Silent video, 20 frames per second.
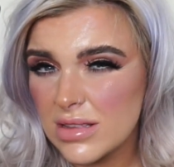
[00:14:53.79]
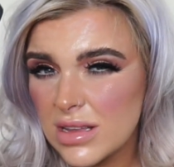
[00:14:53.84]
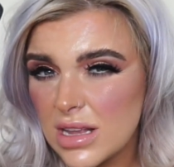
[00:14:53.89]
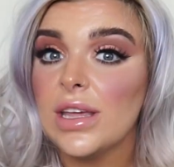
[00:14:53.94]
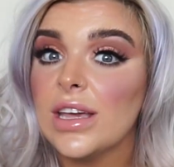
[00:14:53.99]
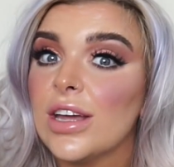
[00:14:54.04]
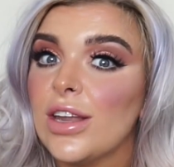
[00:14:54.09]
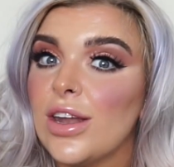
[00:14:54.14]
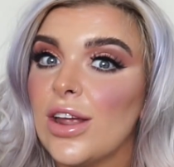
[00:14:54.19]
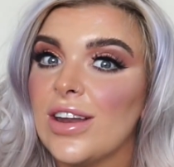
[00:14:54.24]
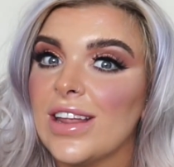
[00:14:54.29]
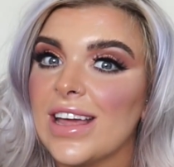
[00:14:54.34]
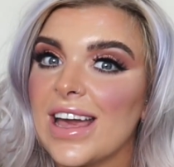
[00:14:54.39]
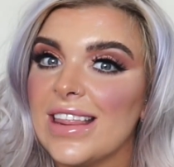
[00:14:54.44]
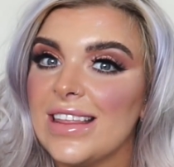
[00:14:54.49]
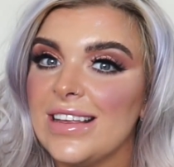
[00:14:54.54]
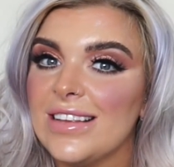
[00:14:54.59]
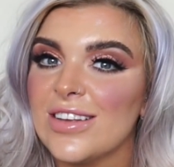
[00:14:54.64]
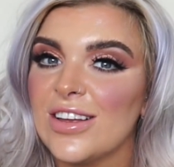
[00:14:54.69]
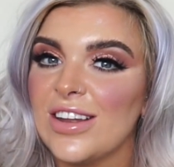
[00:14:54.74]
You can only
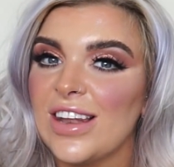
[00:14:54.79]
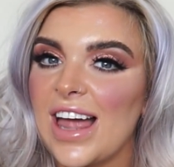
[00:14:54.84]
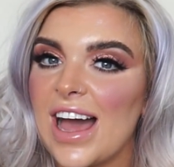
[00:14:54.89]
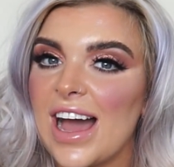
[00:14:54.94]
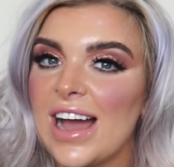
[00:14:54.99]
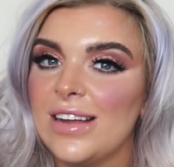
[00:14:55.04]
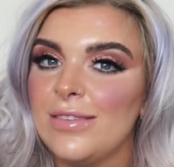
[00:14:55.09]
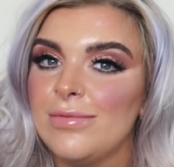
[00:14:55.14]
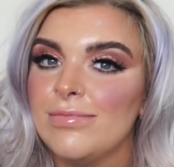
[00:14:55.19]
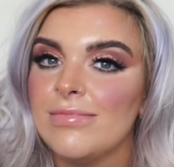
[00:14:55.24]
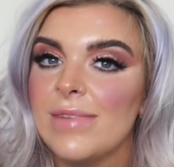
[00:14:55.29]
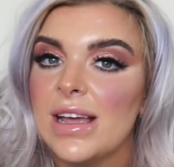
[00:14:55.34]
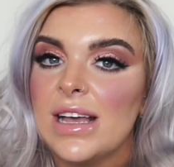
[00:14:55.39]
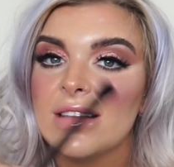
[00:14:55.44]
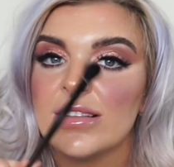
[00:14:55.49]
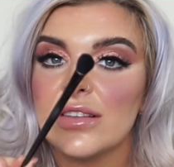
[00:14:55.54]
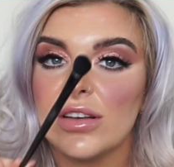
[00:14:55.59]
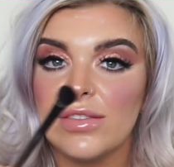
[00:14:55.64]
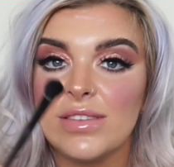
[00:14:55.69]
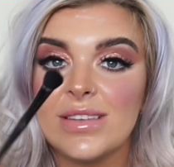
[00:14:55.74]
get these online.
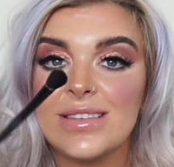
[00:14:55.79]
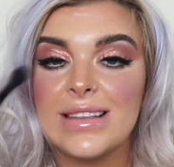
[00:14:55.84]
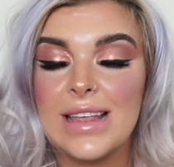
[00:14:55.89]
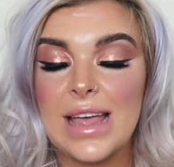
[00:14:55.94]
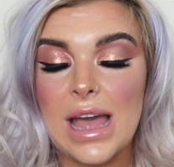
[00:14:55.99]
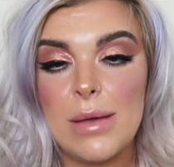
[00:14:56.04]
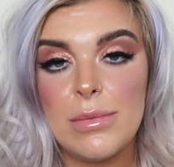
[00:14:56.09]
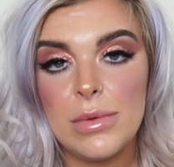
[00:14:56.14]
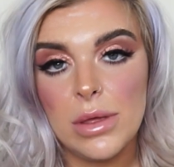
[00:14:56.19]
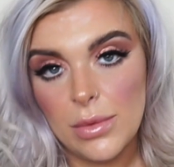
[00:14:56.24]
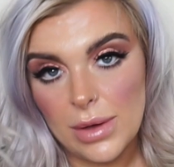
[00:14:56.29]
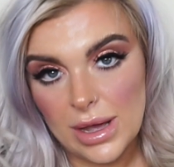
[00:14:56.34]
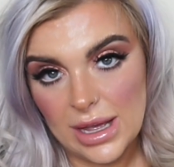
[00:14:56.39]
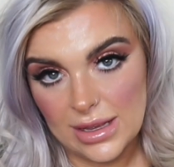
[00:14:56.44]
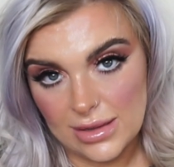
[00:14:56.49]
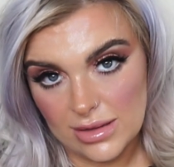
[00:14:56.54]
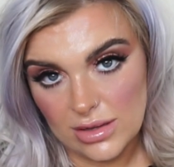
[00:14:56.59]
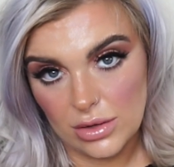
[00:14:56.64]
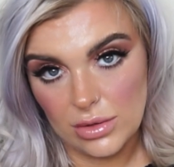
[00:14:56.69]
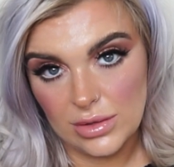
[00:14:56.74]
So obviously
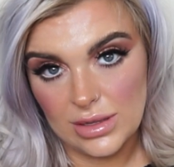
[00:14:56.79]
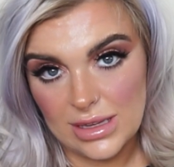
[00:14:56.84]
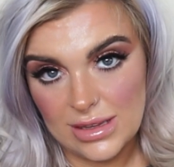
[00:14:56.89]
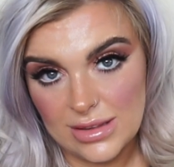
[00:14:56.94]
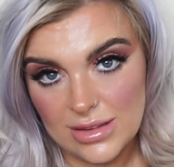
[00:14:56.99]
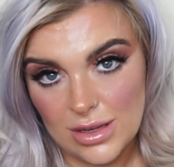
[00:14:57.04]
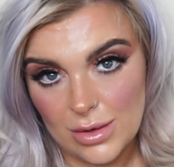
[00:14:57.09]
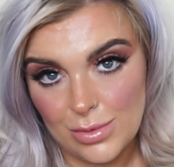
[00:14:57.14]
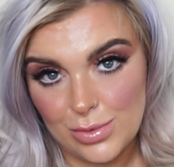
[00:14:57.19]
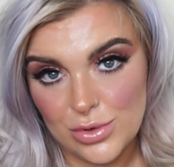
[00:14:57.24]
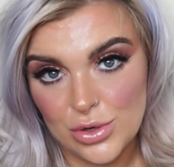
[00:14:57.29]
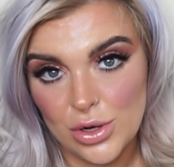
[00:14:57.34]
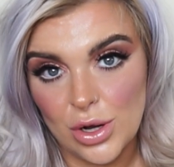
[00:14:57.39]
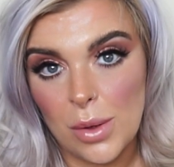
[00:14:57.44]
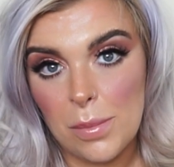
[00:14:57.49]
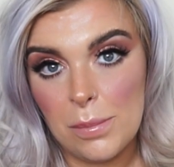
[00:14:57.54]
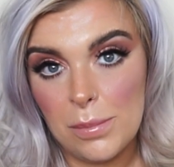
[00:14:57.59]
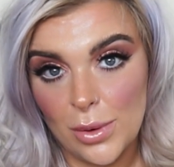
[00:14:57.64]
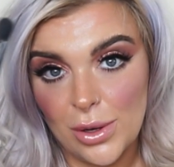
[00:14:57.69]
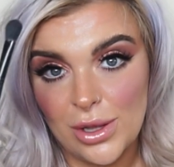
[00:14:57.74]
MUA are sold in
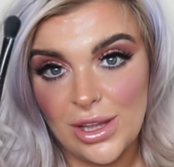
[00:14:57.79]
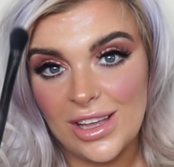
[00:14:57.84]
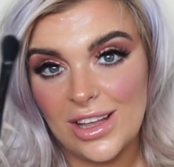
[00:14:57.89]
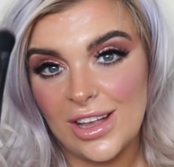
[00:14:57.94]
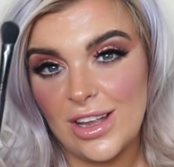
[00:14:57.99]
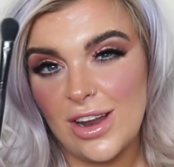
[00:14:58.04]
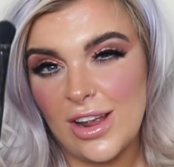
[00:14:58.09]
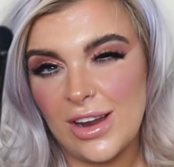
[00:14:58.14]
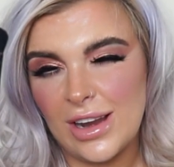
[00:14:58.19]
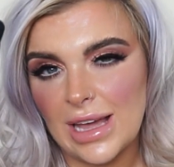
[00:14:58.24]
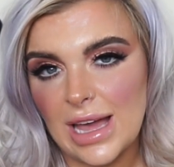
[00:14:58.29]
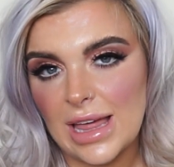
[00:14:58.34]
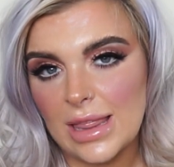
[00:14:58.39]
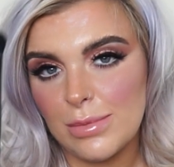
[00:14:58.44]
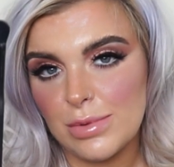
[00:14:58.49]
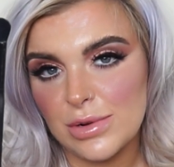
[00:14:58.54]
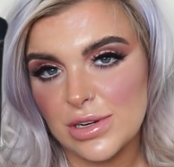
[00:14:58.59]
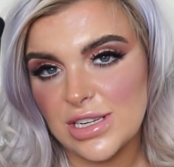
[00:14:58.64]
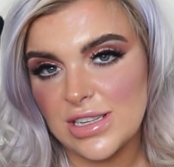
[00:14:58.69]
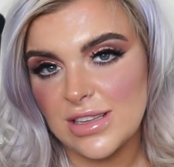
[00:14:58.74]
Superdrug, but you can only get
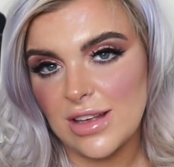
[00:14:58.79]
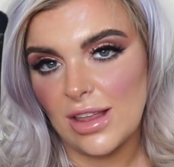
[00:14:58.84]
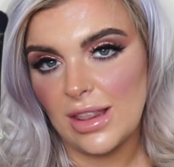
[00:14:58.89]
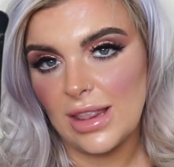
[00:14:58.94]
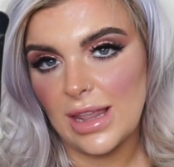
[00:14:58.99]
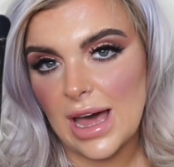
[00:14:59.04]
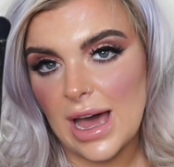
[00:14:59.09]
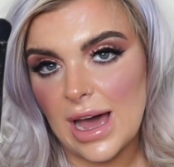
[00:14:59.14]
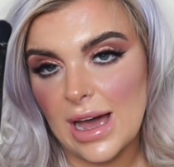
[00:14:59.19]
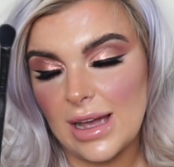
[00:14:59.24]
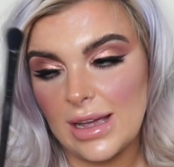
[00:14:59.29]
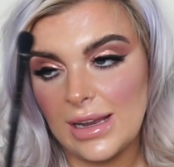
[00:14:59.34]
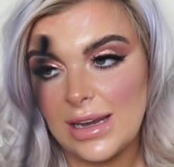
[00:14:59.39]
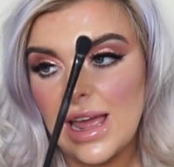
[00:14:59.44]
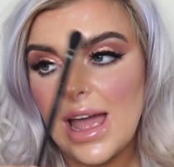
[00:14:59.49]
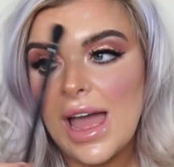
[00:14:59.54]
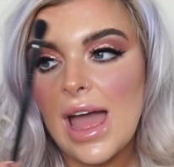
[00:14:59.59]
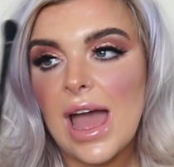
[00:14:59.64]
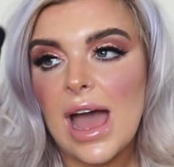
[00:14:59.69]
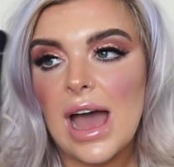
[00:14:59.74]
the brushes online.